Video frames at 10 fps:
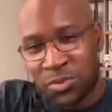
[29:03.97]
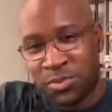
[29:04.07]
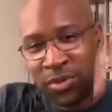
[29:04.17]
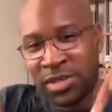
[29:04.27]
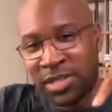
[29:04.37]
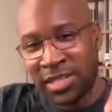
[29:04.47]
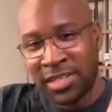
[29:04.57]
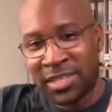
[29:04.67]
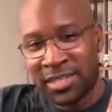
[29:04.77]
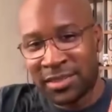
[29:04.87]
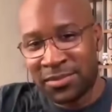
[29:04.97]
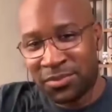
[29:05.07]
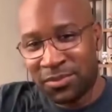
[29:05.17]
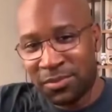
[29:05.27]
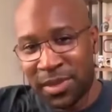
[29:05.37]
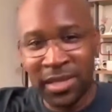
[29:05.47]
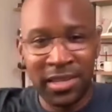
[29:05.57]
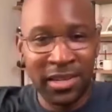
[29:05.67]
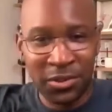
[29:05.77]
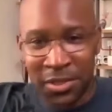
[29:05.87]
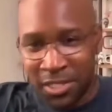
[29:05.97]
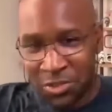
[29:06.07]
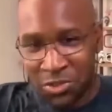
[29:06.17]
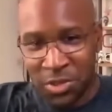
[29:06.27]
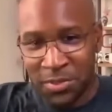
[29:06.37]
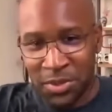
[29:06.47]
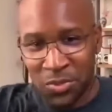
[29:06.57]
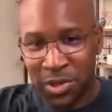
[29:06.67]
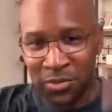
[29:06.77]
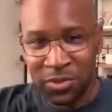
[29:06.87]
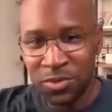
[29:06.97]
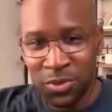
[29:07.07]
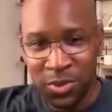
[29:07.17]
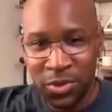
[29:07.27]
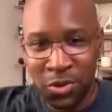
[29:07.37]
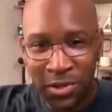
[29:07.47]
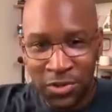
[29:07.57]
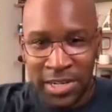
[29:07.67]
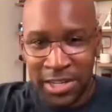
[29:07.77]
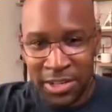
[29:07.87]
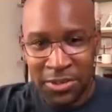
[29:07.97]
We're putting it in the pin or in the description wherever we're recording right now.